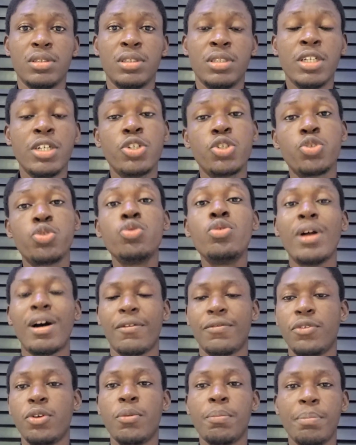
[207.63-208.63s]
they should
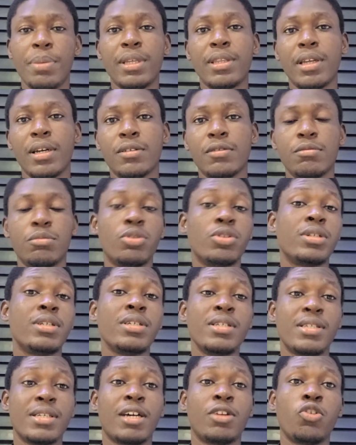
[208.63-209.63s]
have done better. But
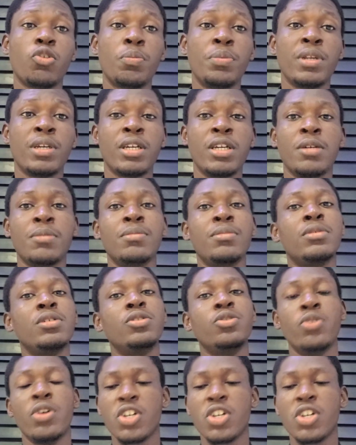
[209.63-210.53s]
this is an opening game.